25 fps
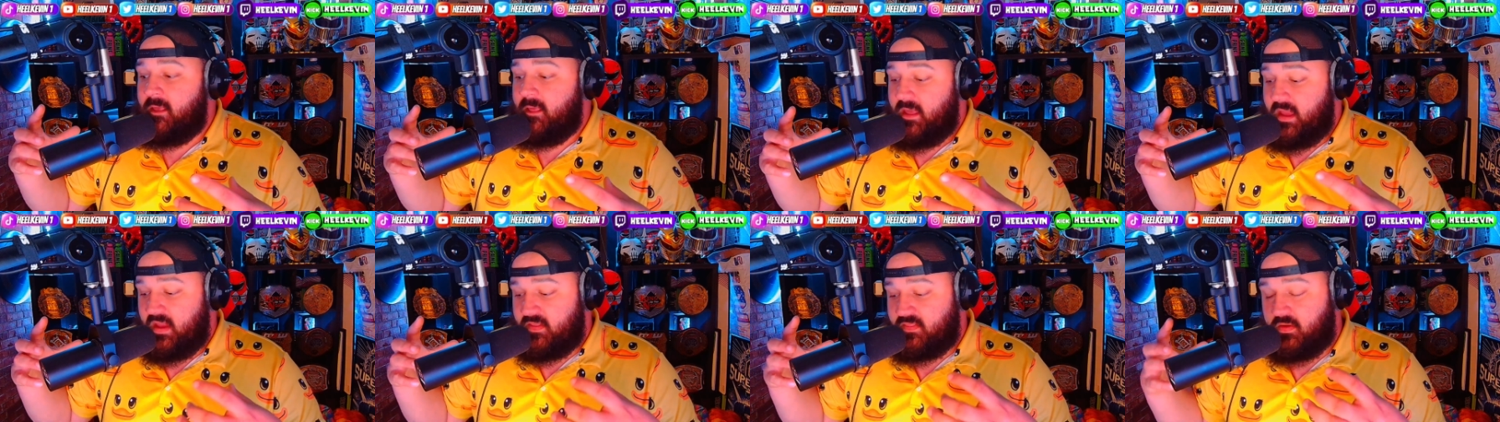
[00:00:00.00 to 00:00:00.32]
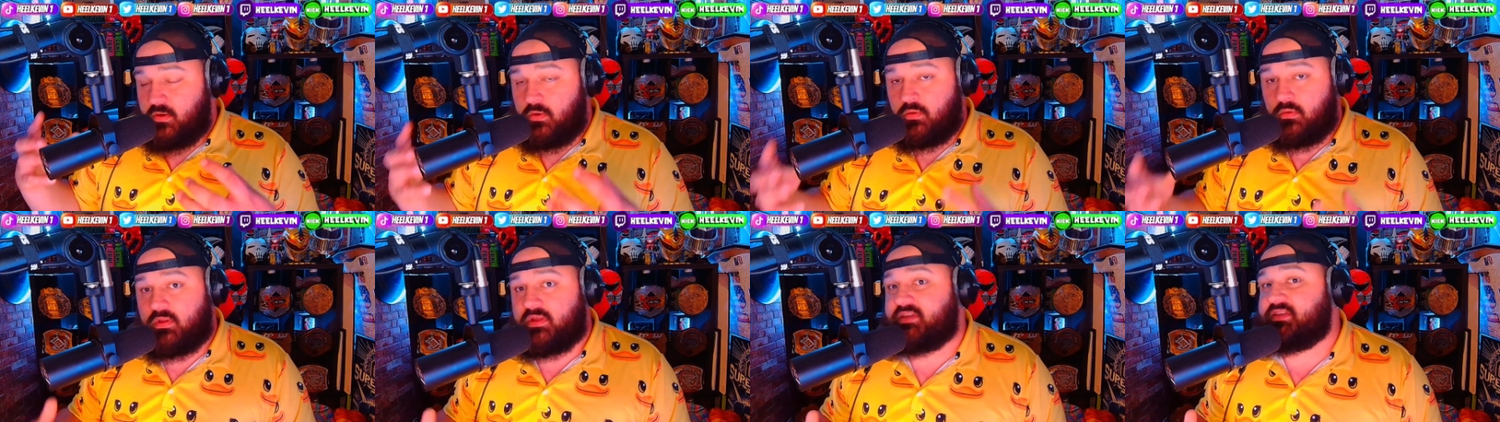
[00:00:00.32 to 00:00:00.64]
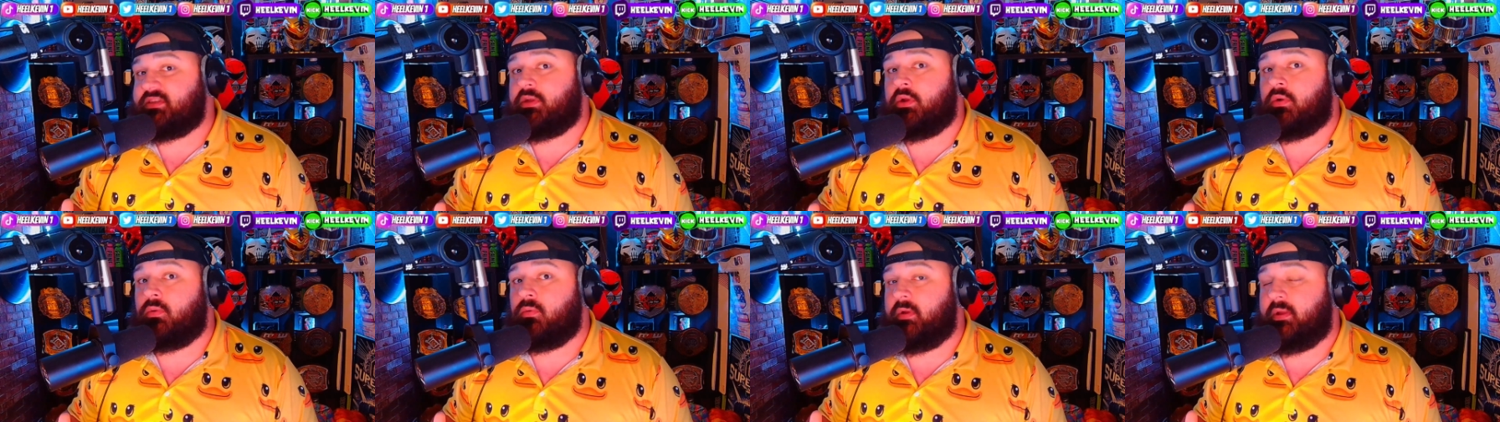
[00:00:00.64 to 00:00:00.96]
and then you
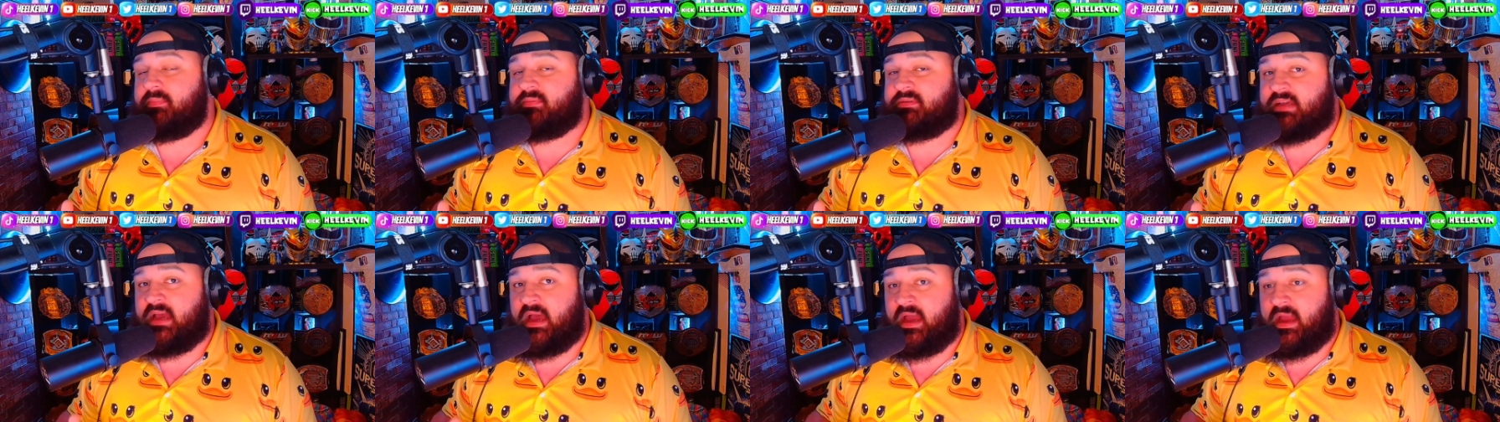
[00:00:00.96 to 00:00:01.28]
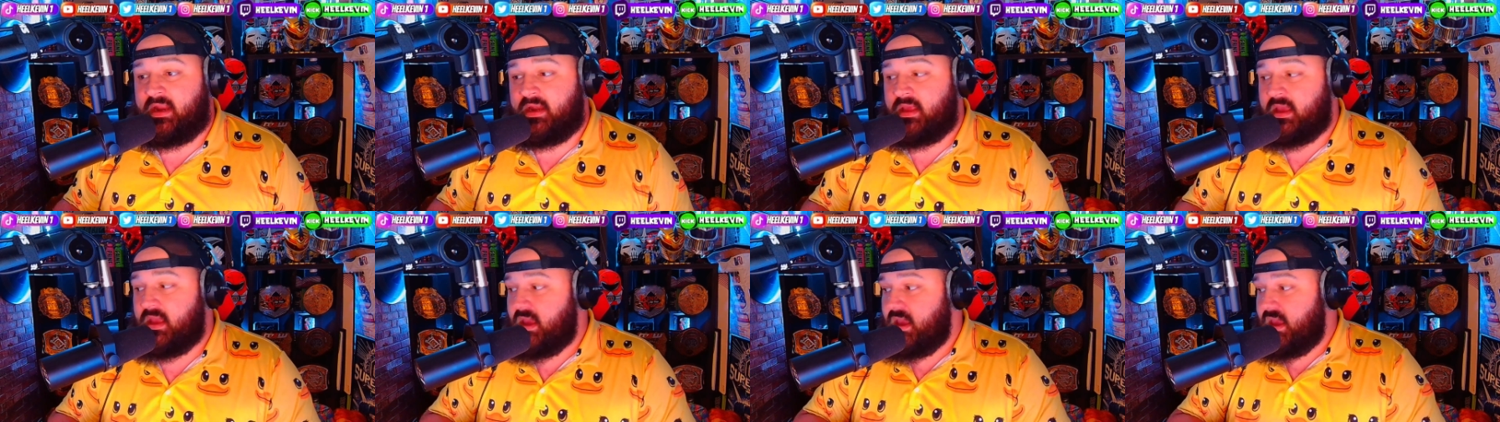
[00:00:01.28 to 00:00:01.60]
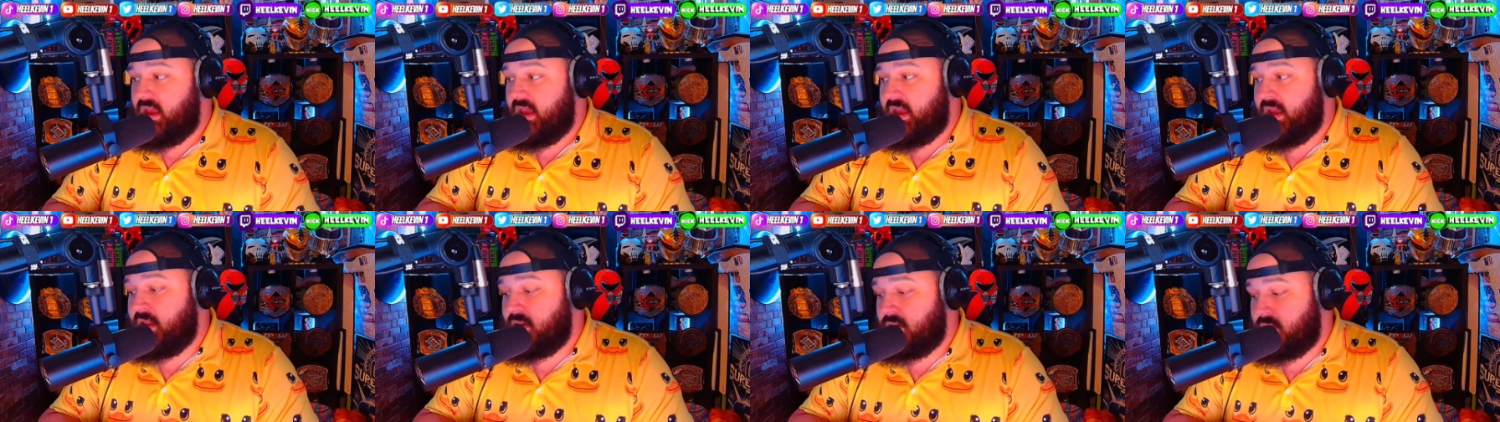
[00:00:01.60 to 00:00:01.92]
listen to Riptide, it